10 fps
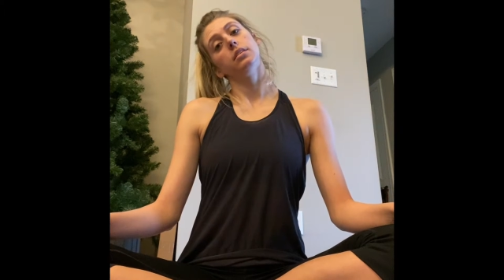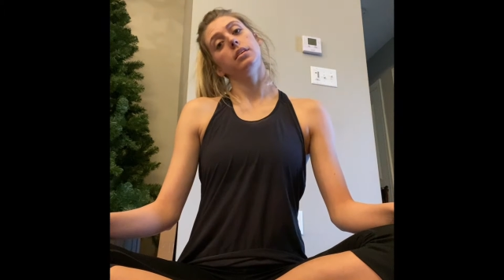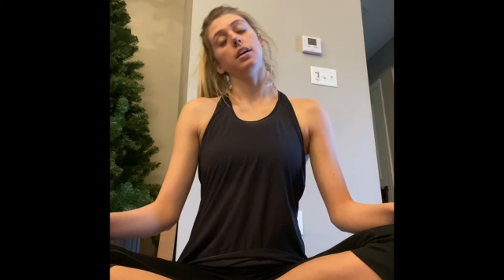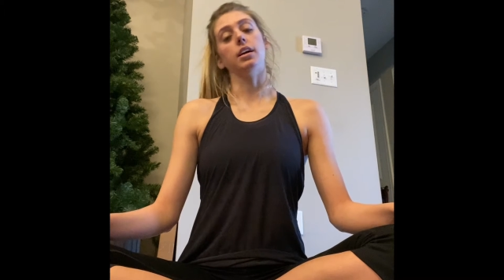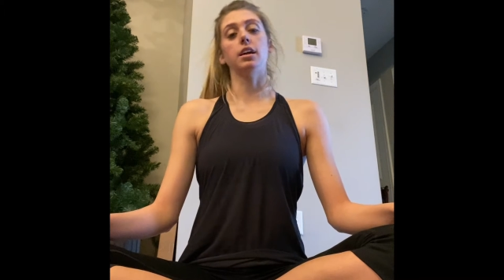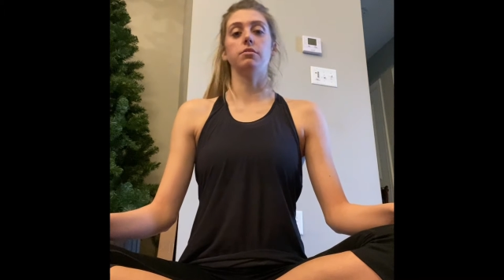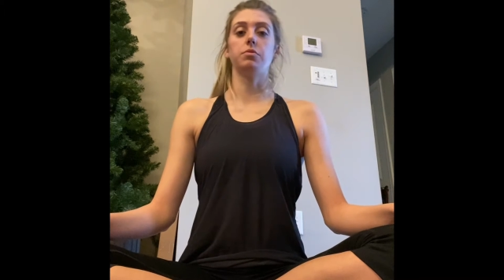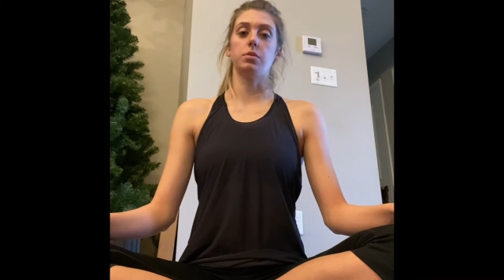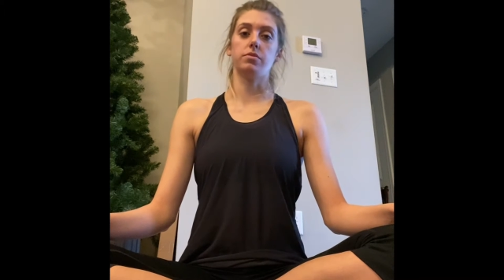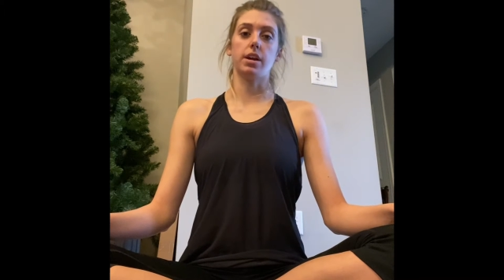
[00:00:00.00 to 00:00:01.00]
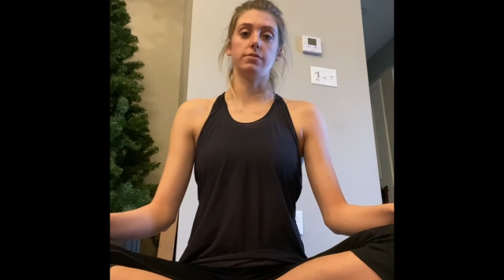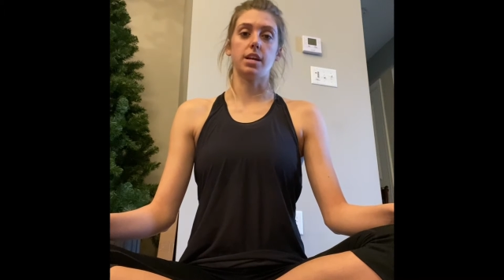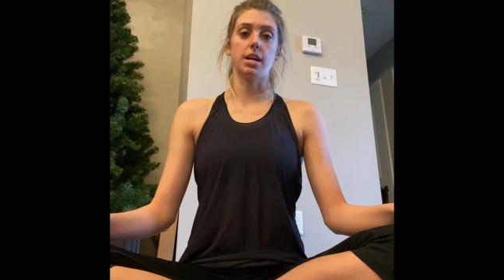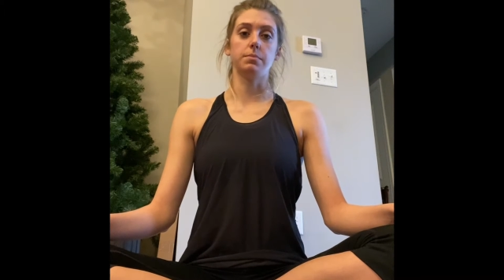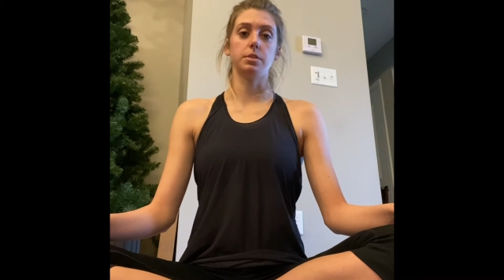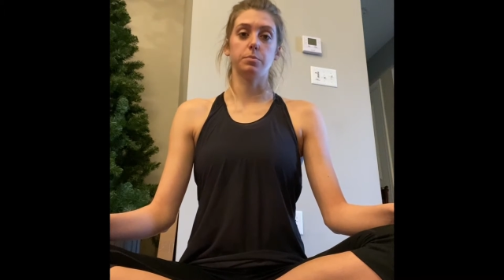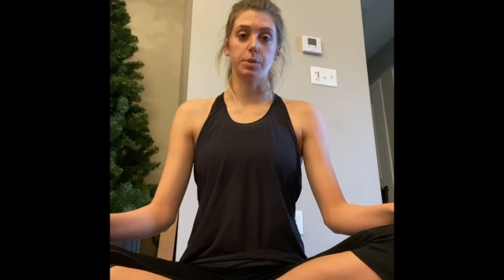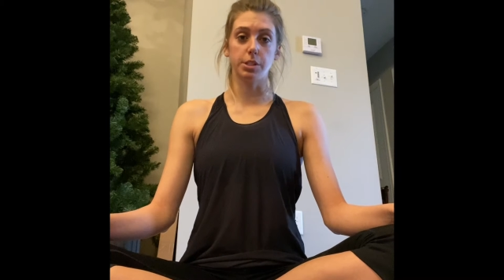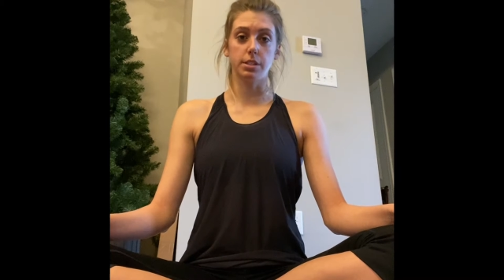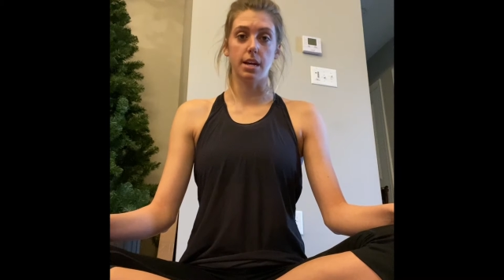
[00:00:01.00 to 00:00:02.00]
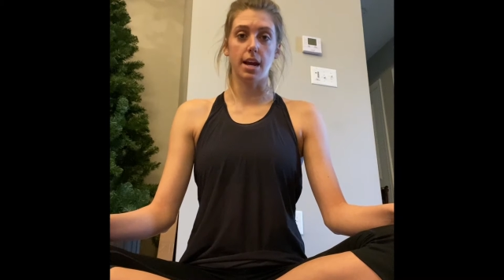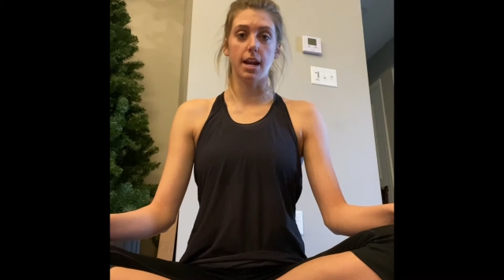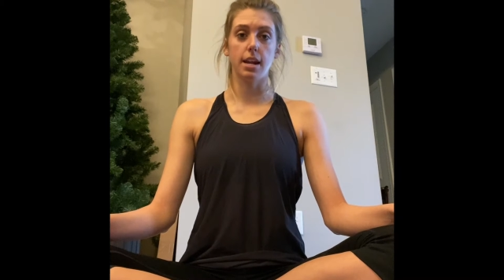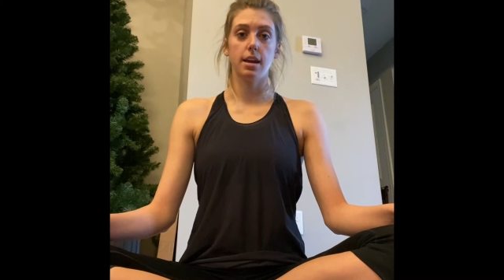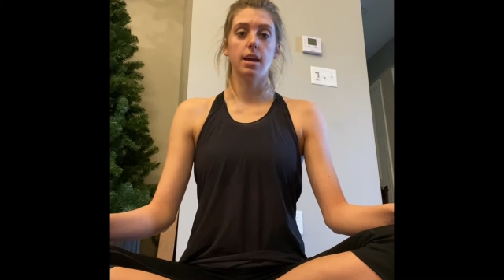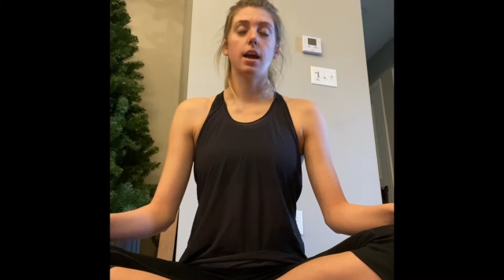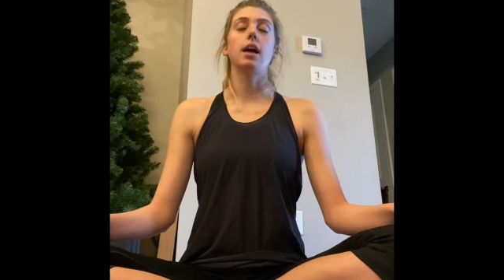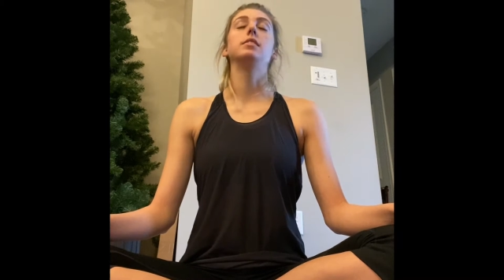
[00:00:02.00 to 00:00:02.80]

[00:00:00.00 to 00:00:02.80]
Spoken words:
again 4 to 5 times per side, and